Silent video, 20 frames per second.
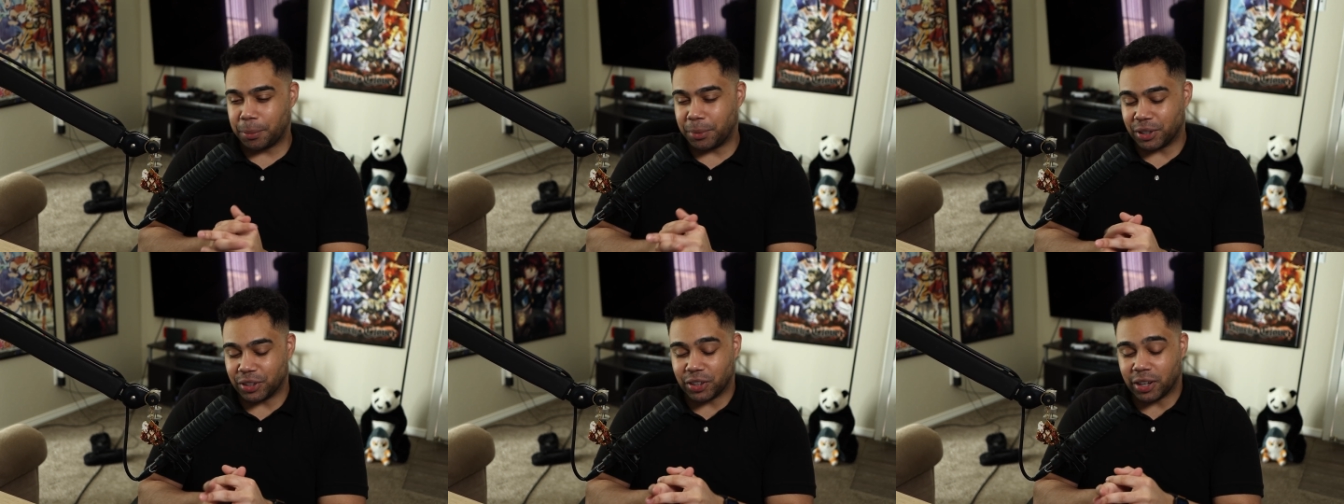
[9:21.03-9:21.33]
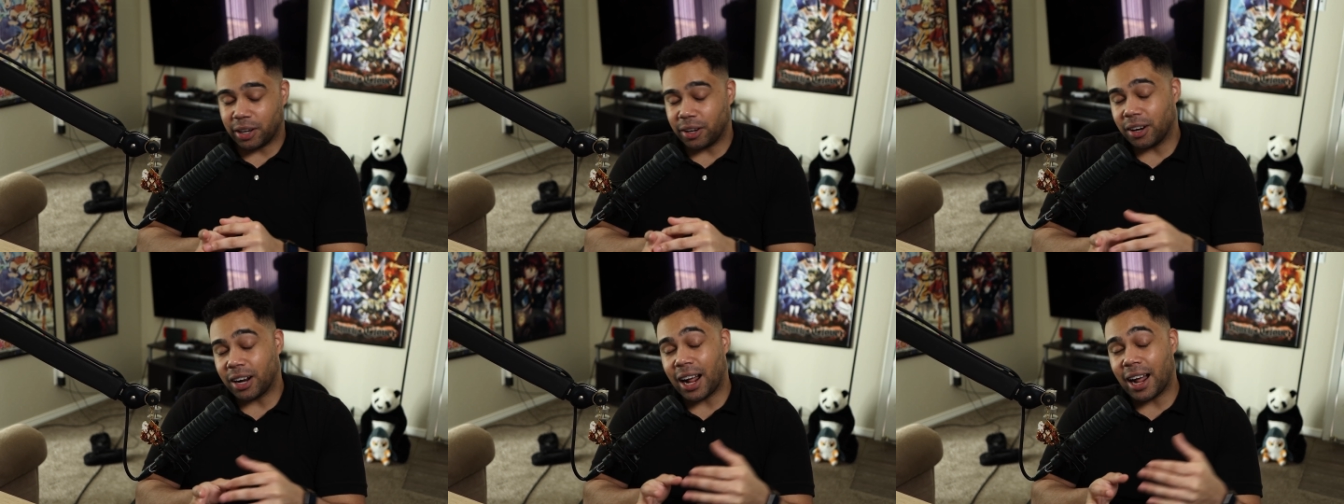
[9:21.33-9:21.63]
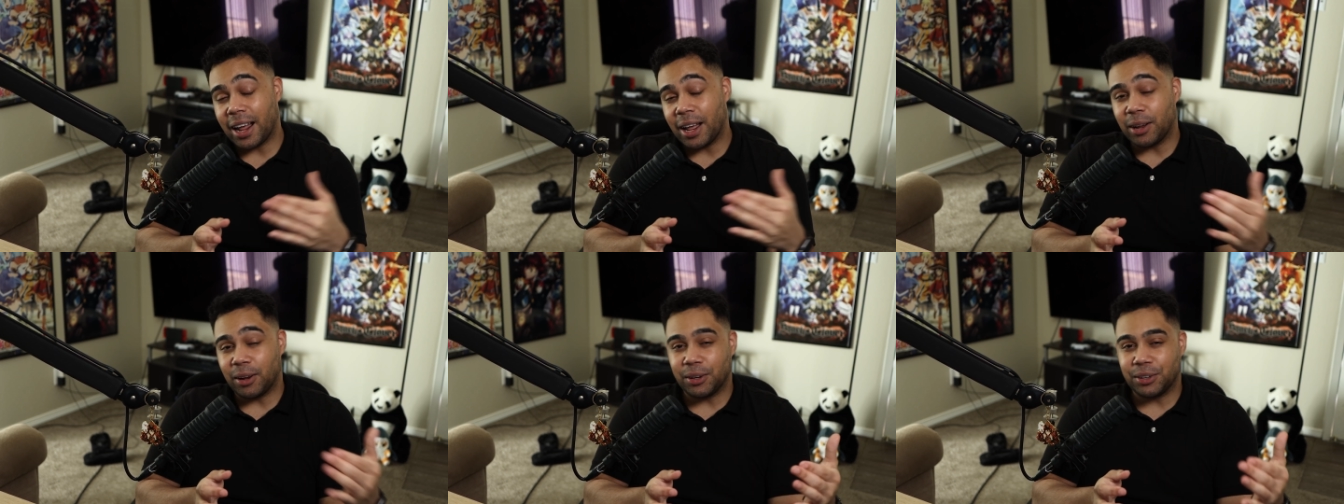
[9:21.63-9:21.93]
because then they're
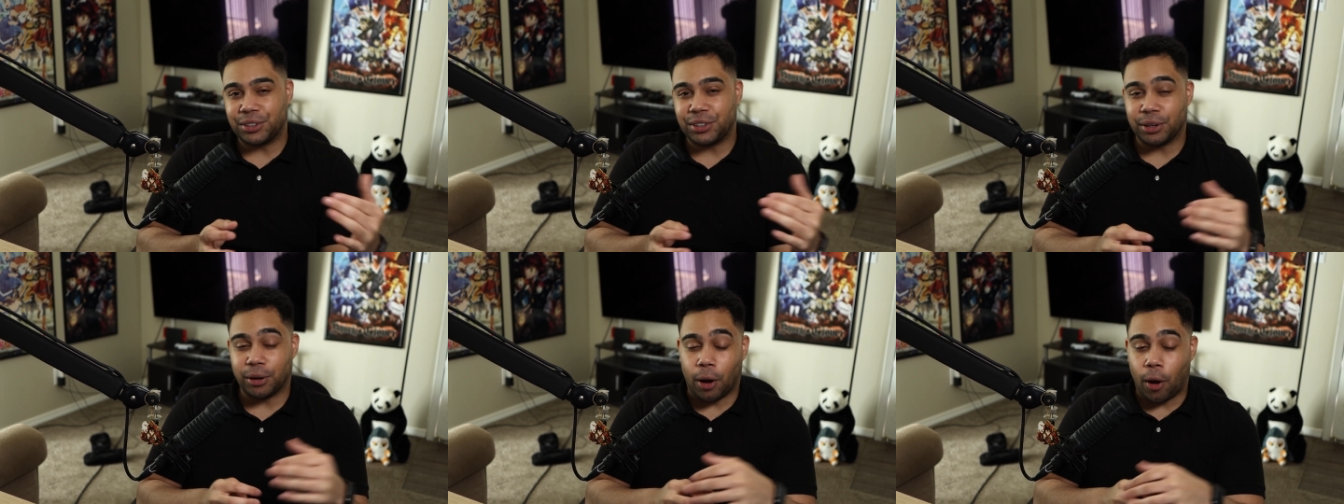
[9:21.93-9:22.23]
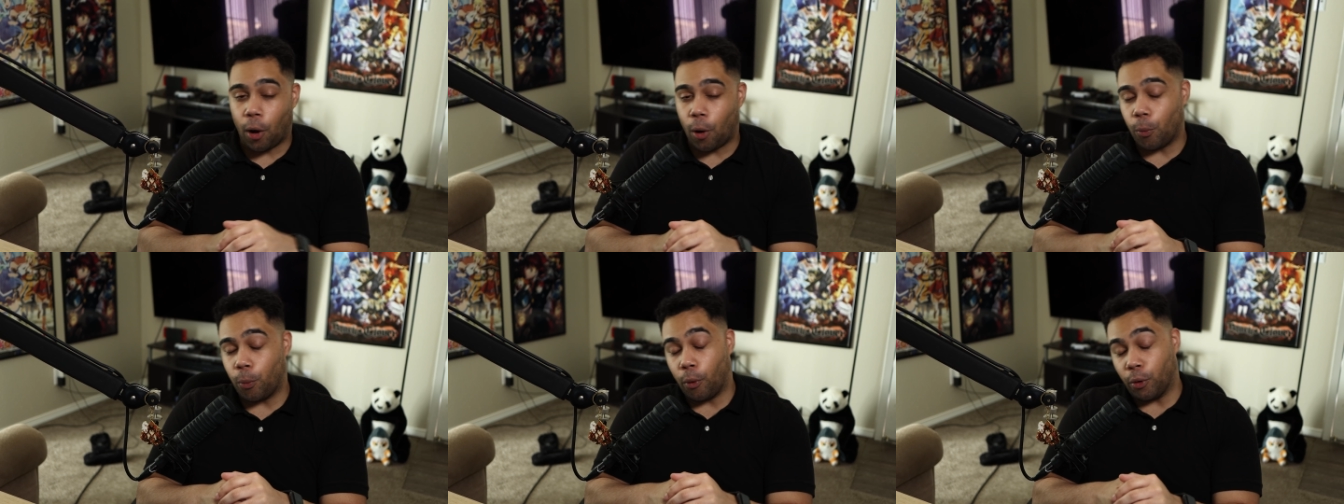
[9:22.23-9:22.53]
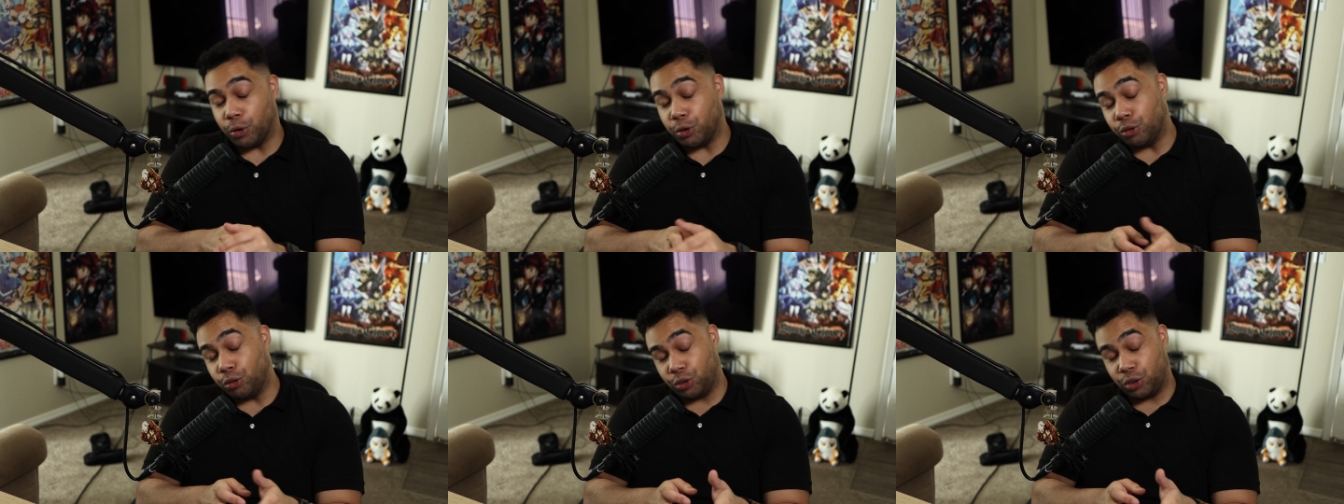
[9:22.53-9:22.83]
not held to oh
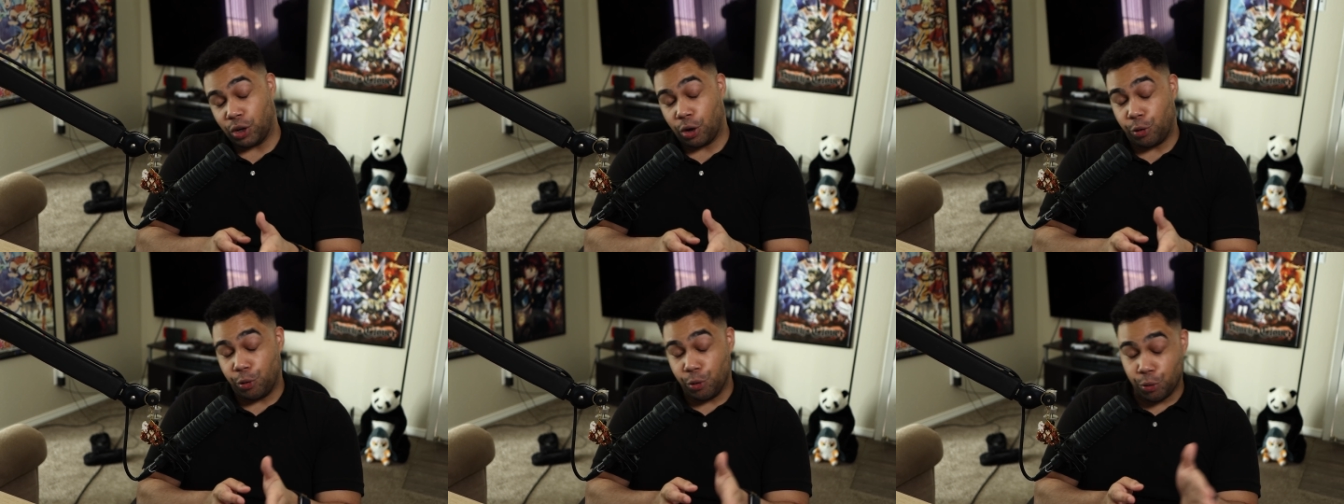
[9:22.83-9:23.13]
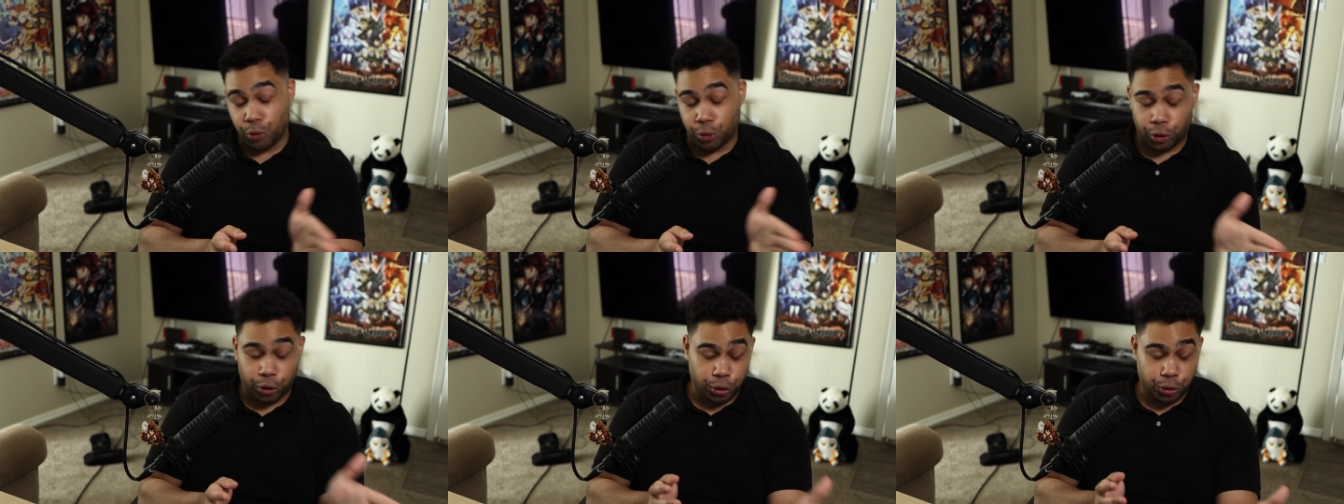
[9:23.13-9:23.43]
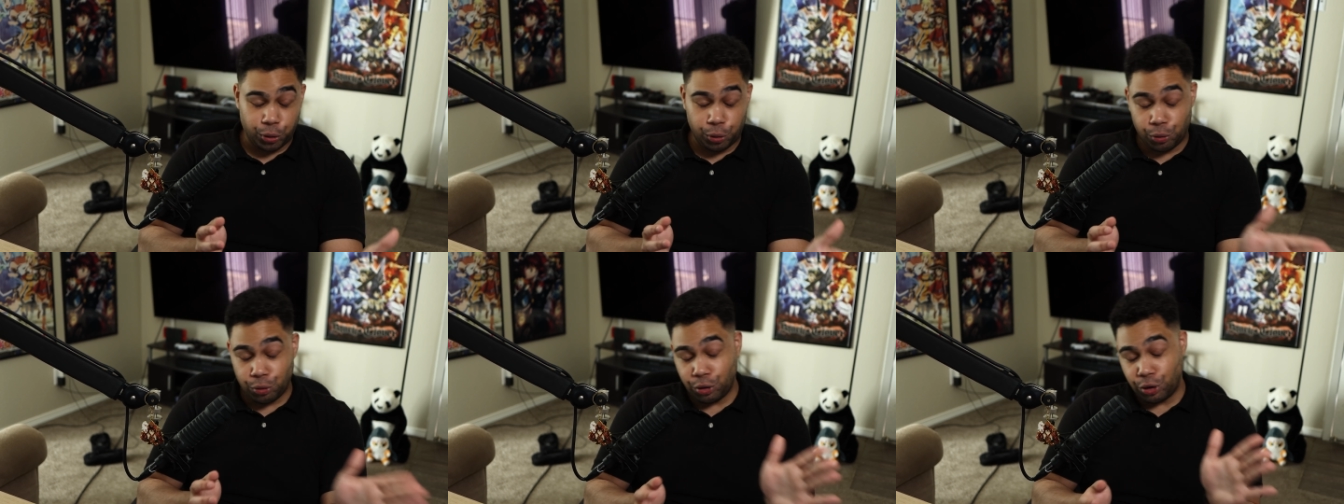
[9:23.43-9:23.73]
well you said you're gonna
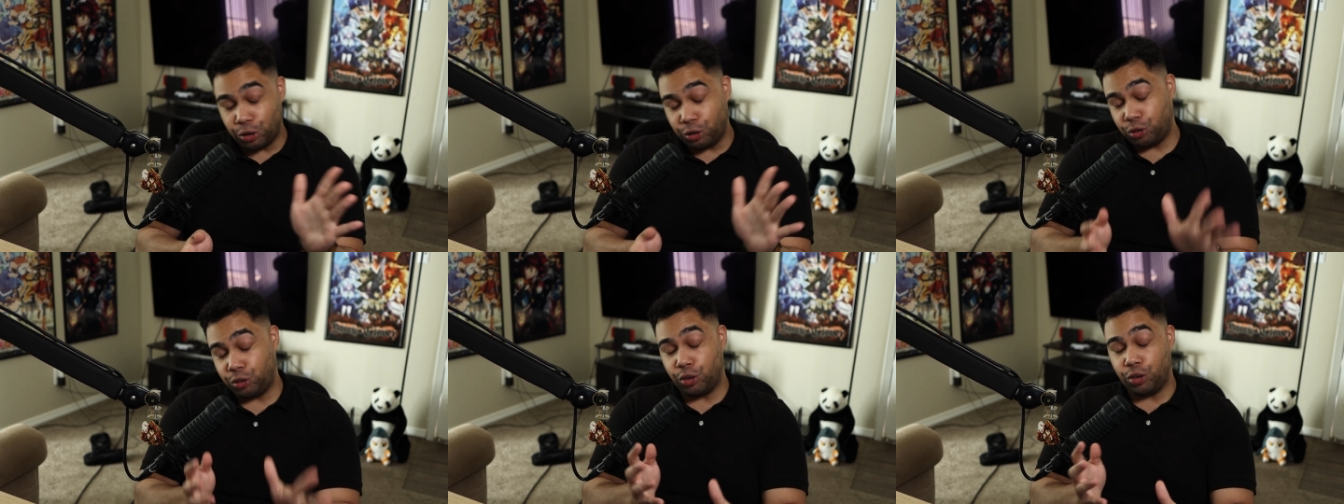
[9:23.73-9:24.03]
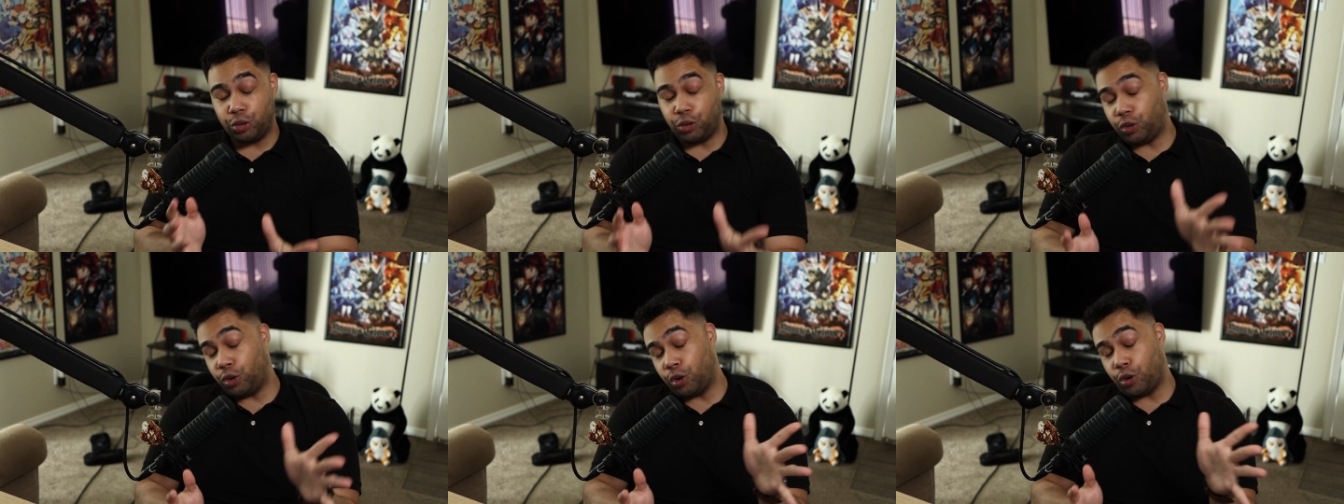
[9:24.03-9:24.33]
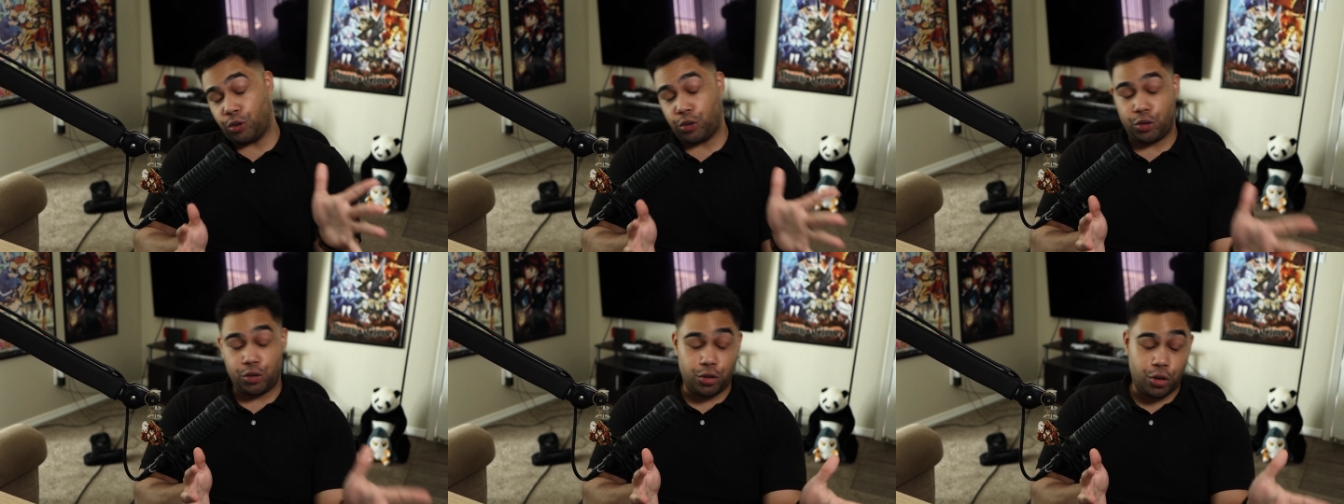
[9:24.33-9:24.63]
do this this
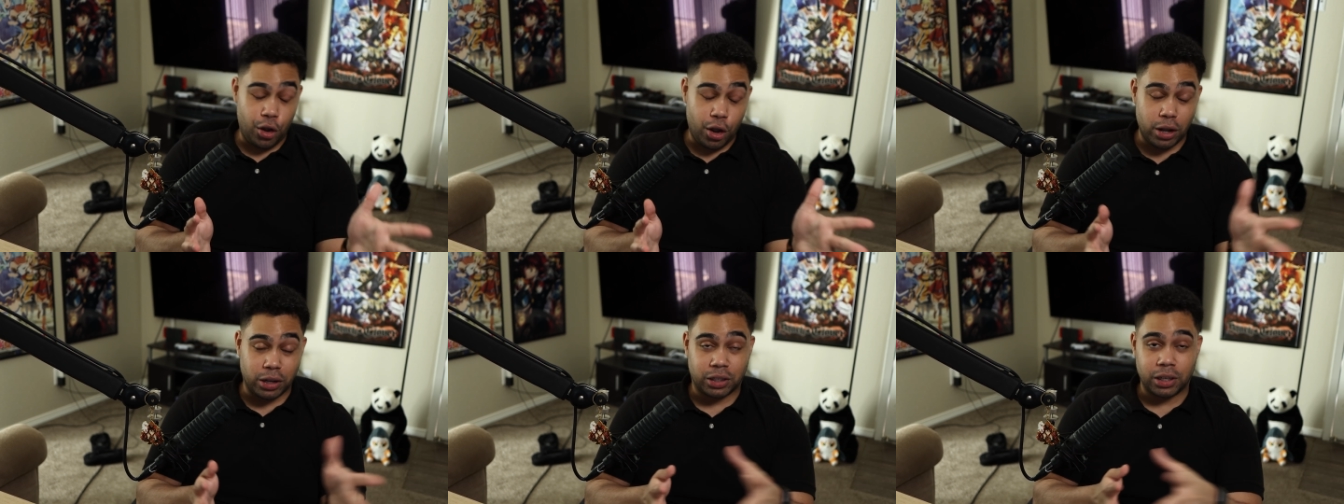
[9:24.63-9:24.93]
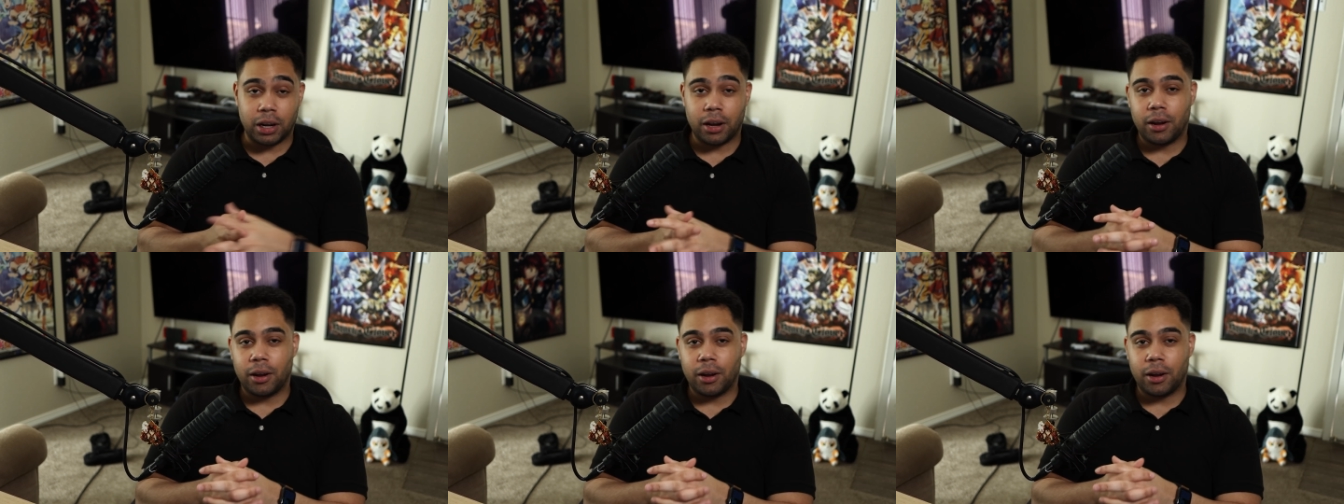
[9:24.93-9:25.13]
this and this